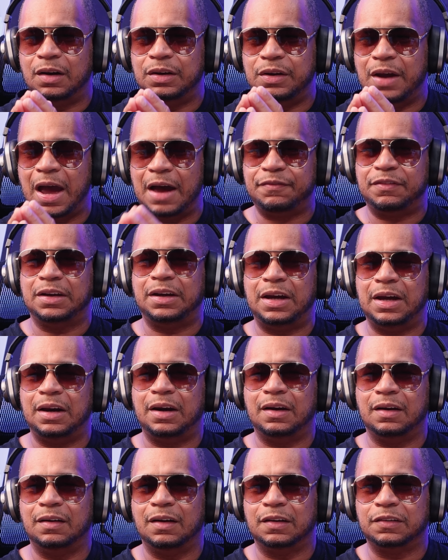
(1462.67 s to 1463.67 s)
or uh, you have to
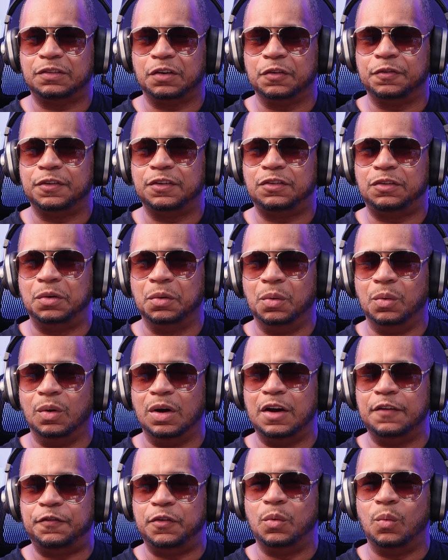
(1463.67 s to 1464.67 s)
get a, a Surface
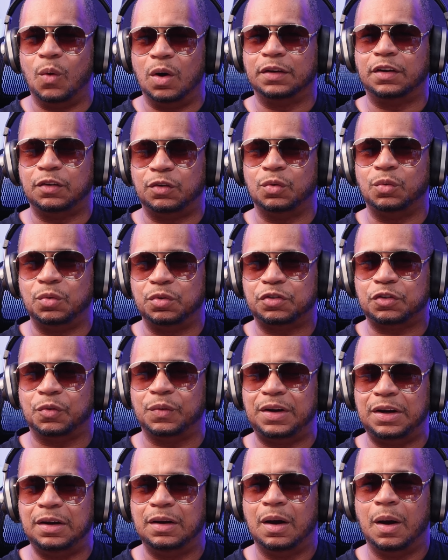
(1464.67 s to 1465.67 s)
Dual if you want the dual
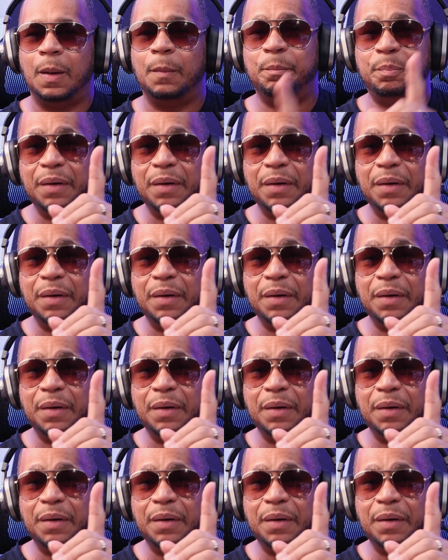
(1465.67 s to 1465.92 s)
screen.